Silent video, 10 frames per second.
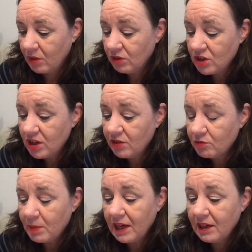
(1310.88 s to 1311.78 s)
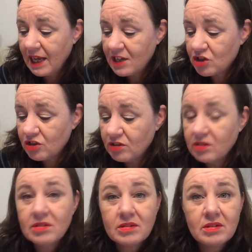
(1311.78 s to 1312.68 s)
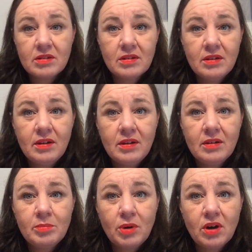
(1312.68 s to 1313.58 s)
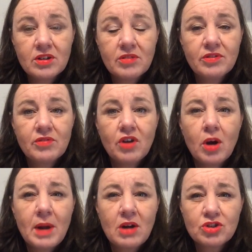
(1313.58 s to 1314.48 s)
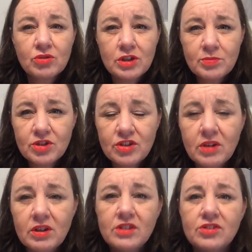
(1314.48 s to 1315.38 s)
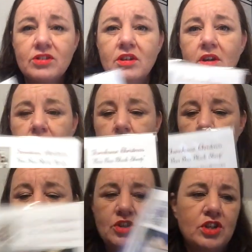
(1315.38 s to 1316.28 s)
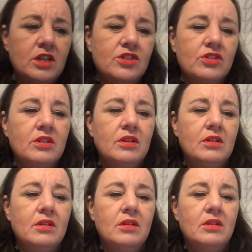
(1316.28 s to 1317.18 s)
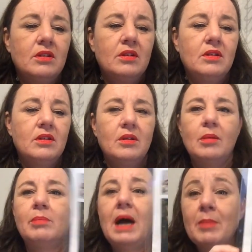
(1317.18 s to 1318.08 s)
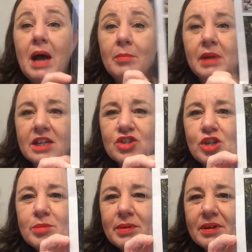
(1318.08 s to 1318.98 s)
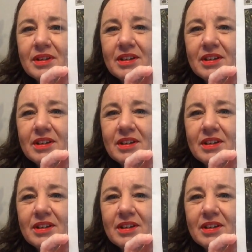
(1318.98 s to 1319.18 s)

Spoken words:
received my last part of the Farmhouse Christmas series, which is Baba Black Sheep.